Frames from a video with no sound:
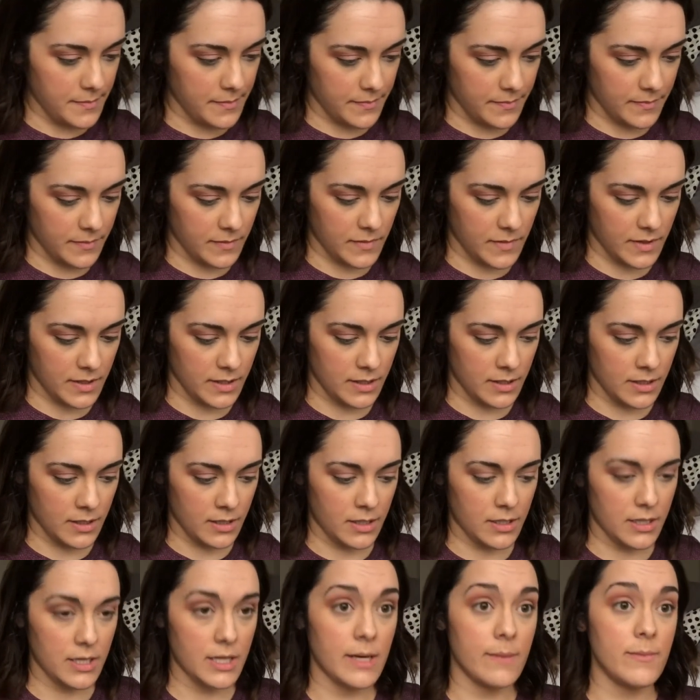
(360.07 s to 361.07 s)

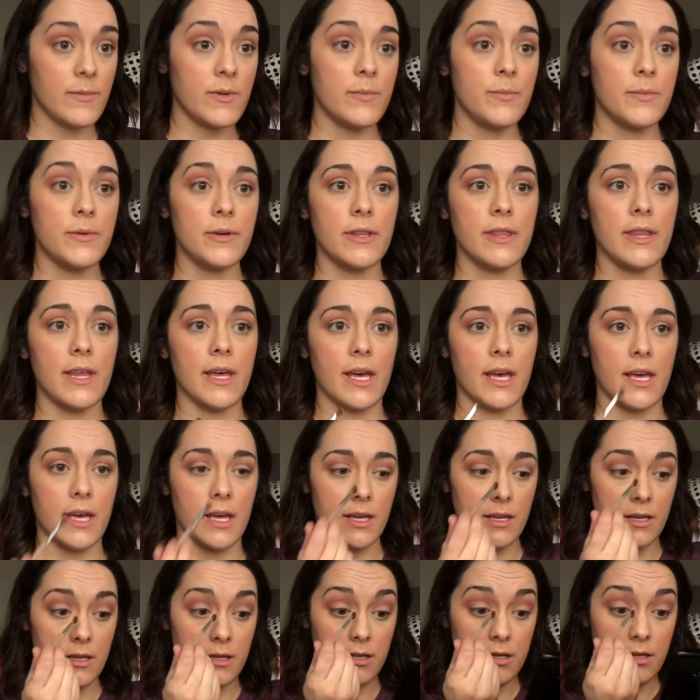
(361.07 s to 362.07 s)
I'm going to put
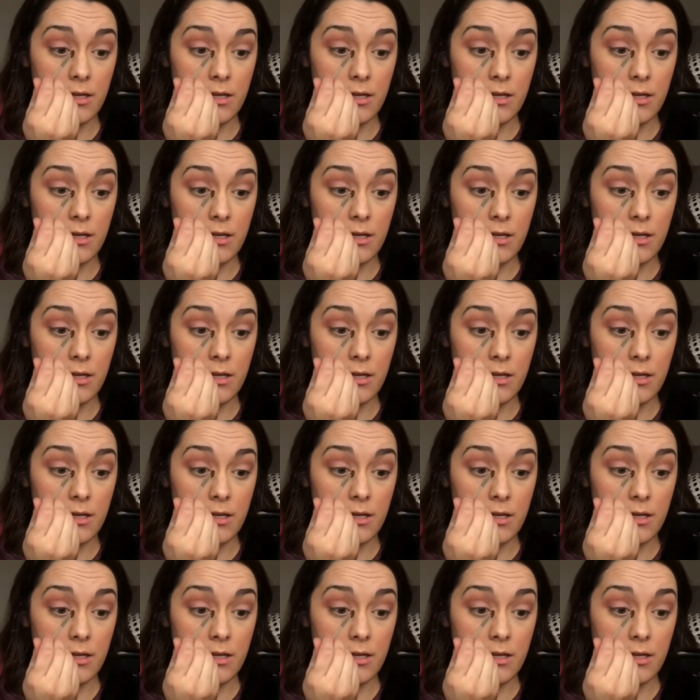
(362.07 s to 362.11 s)
that